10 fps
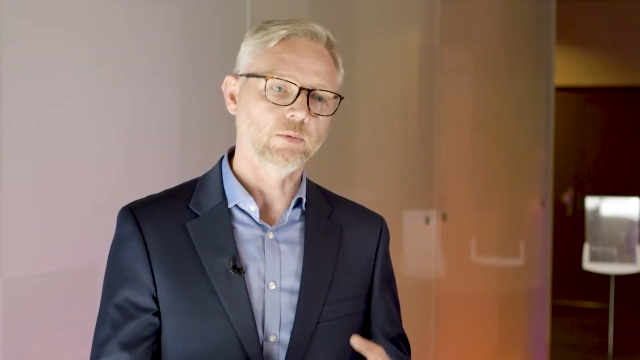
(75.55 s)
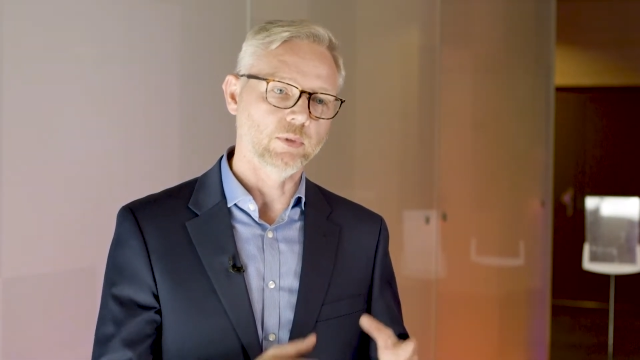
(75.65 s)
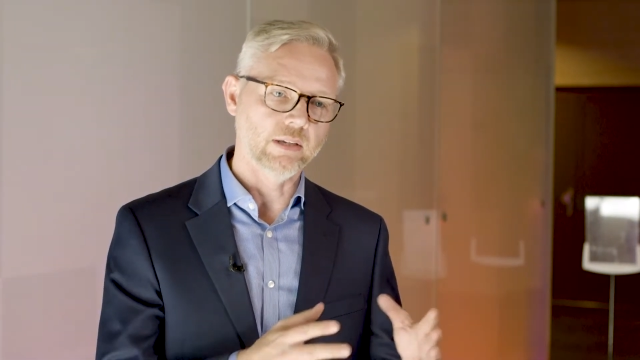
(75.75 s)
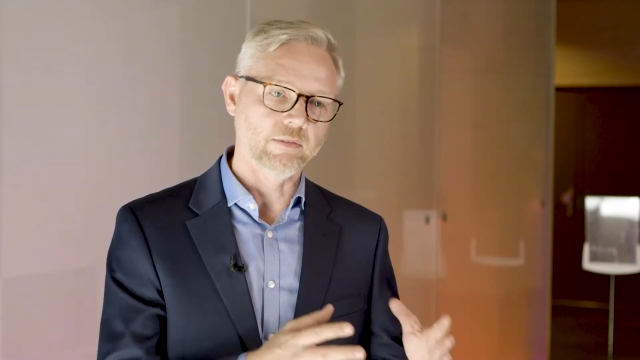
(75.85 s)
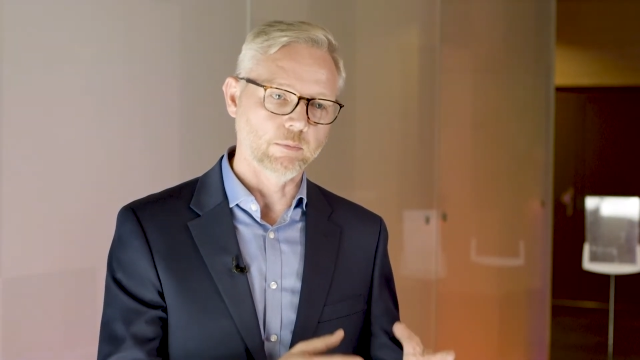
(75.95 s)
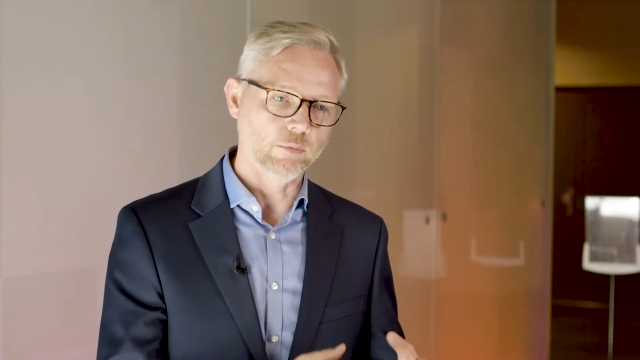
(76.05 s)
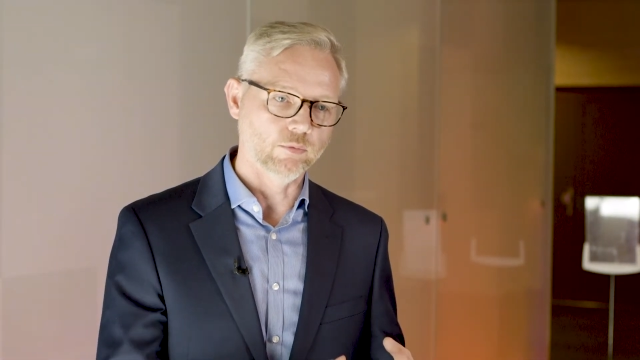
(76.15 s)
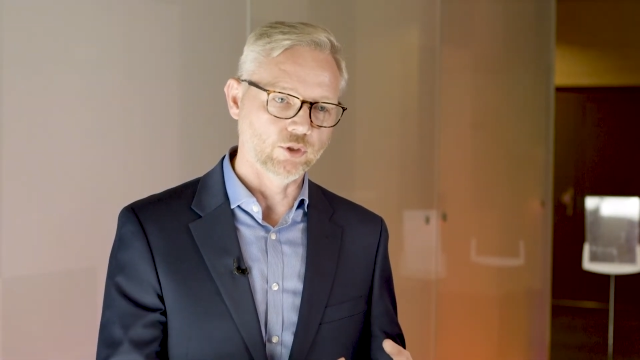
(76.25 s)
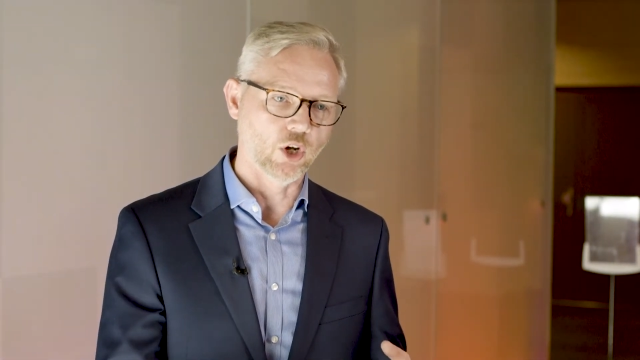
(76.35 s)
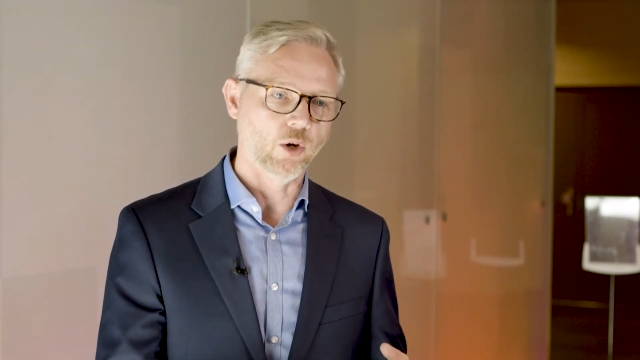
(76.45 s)
we give them
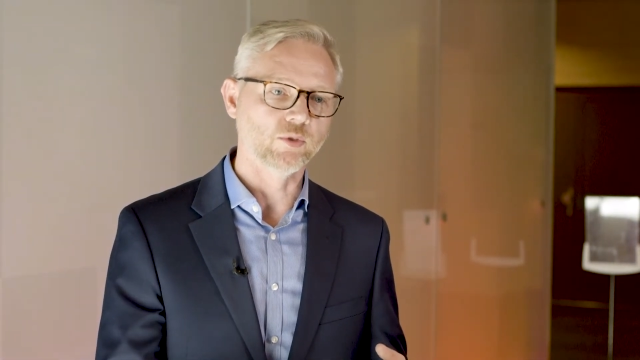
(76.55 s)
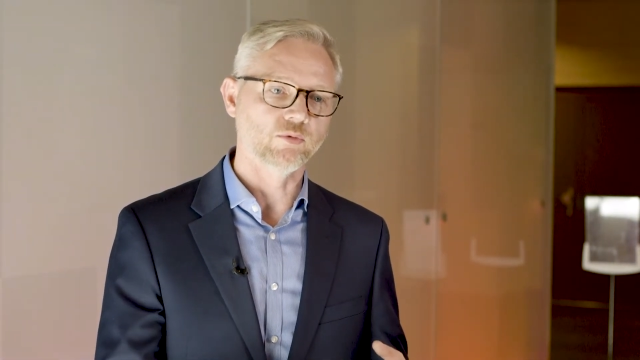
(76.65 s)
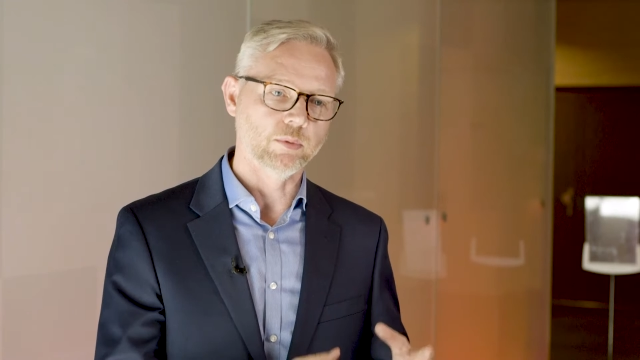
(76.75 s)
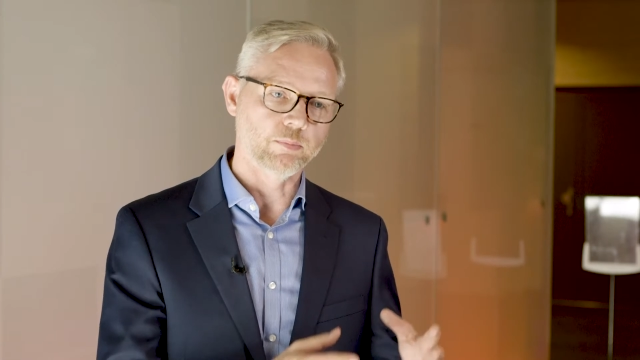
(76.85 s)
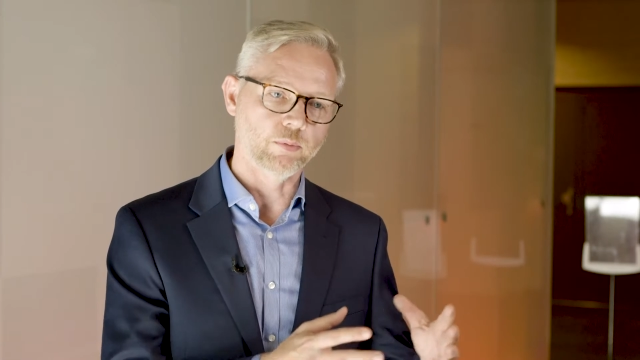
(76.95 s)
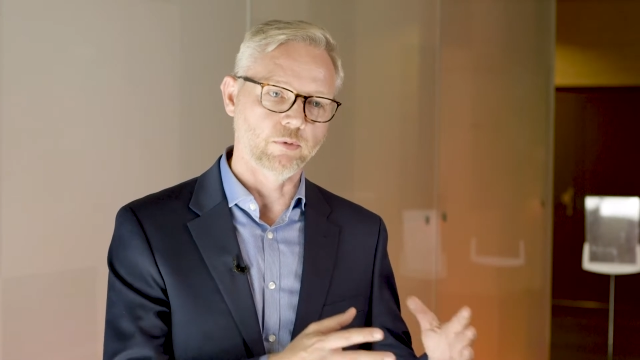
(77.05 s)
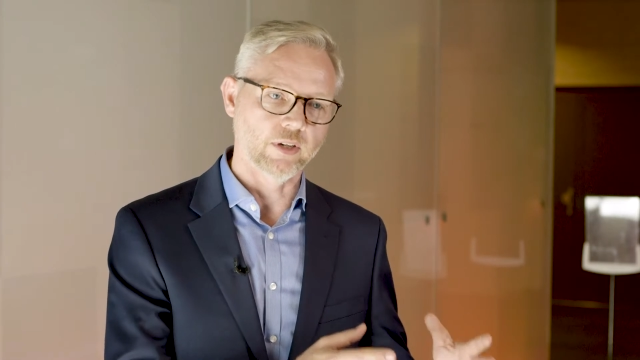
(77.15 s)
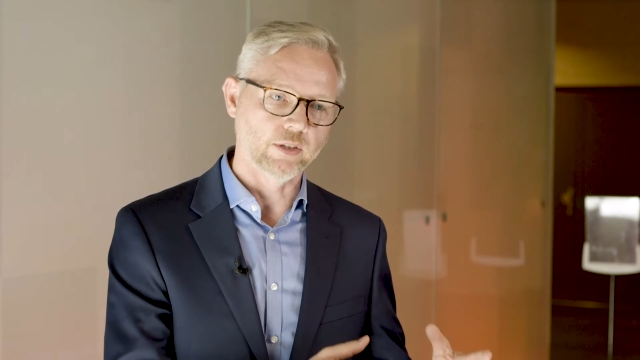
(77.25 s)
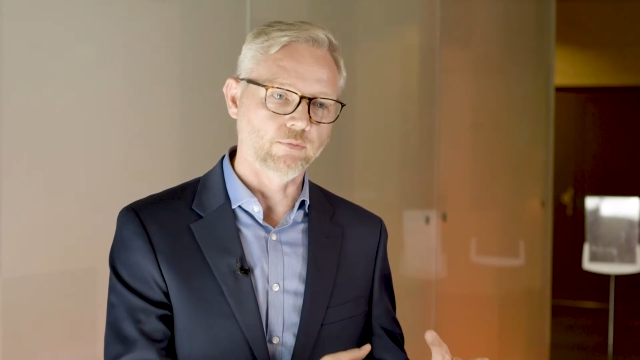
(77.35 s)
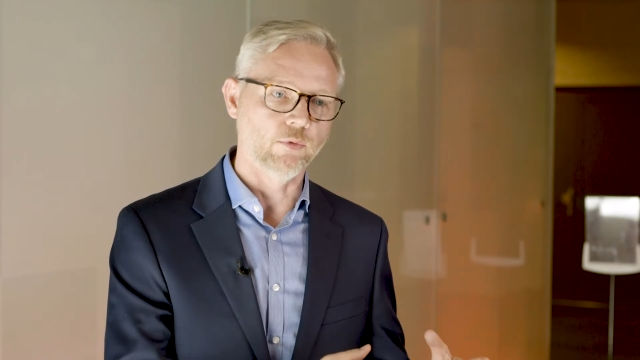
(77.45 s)
jobs, we
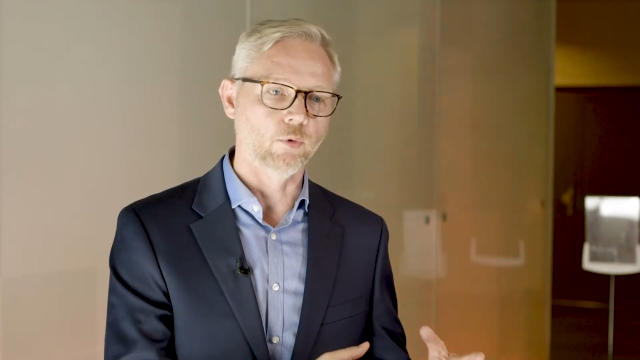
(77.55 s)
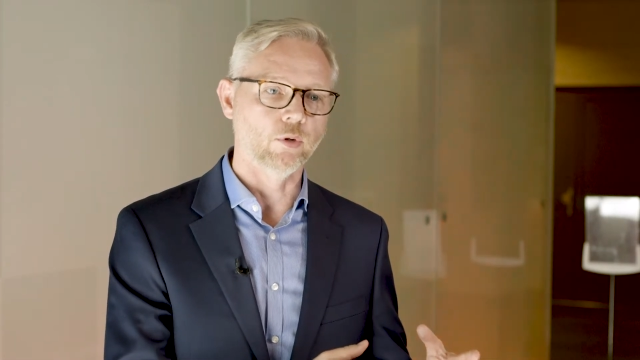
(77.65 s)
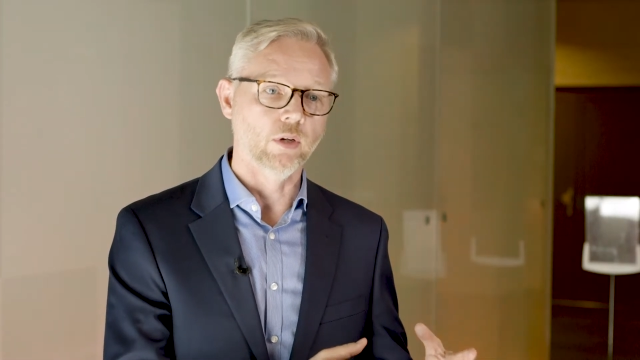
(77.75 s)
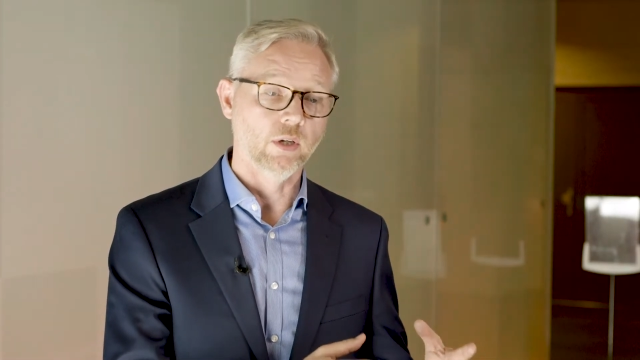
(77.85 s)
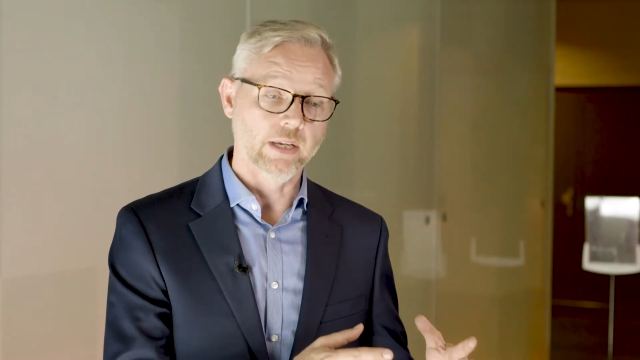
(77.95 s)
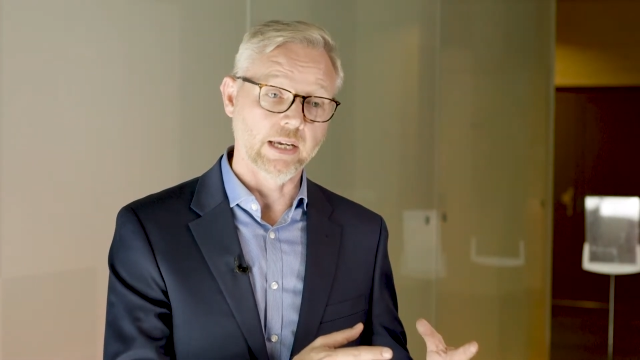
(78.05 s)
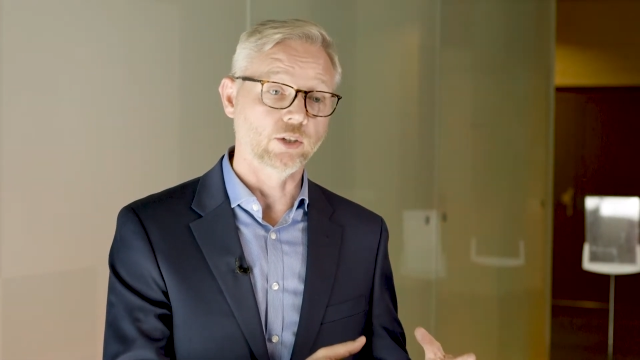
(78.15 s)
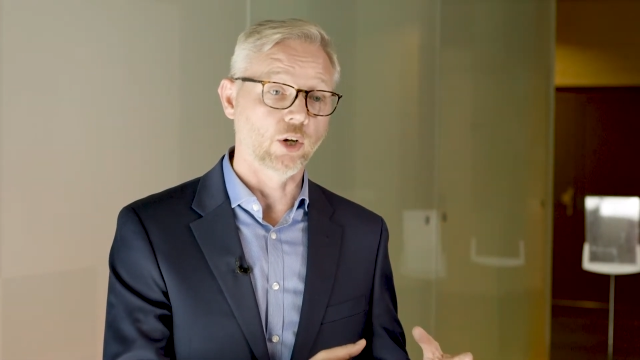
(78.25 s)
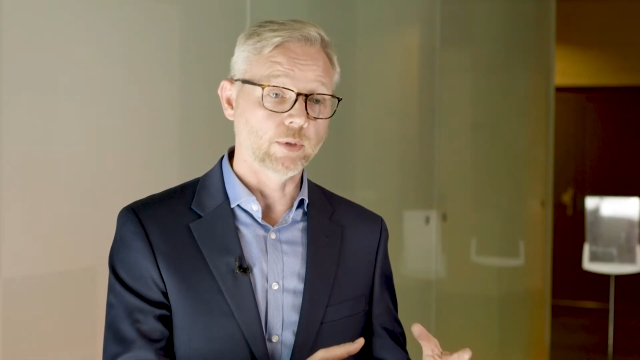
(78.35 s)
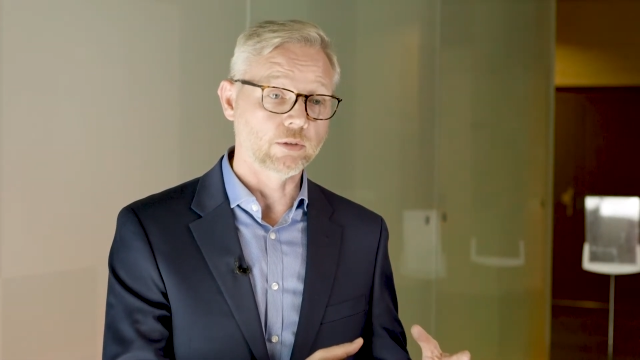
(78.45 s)
provide for
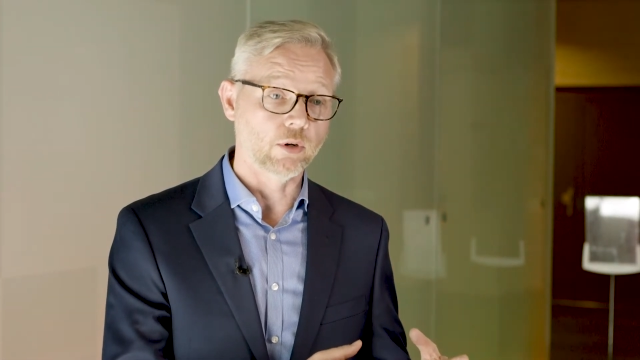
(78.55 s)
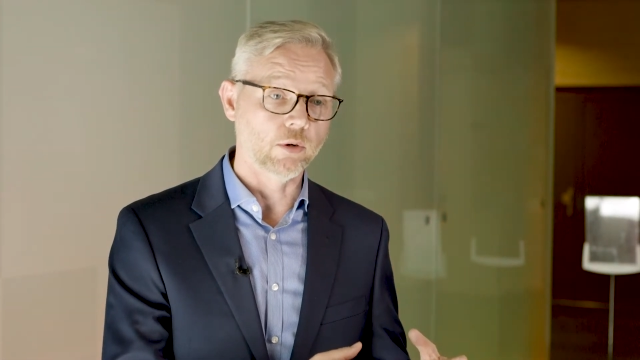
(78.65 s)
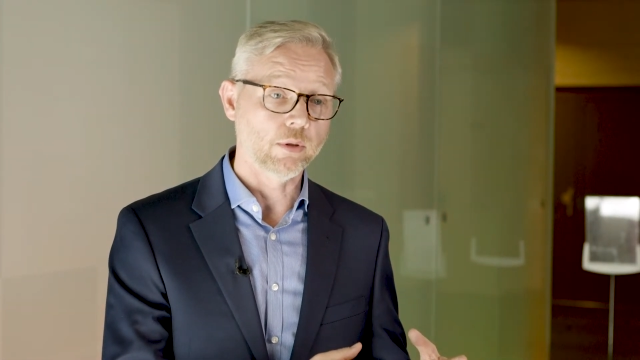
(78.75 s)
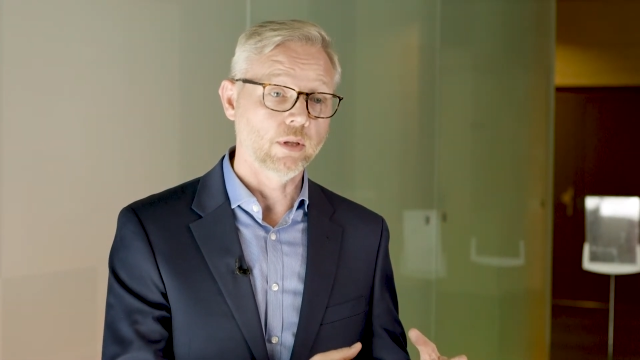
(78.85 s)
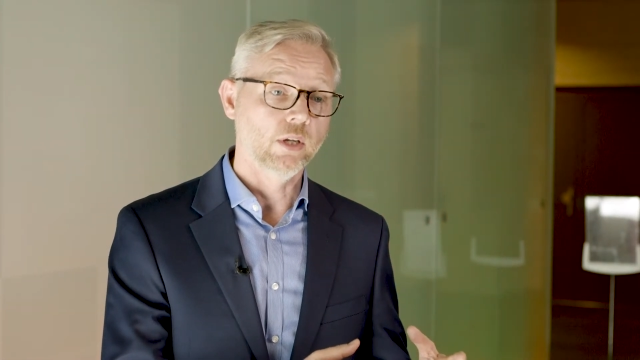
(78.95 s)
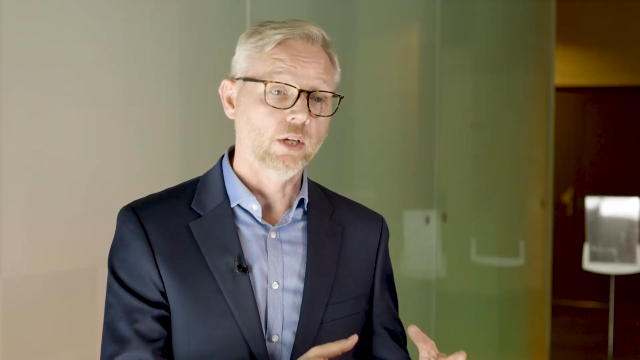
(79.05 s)
economic growth.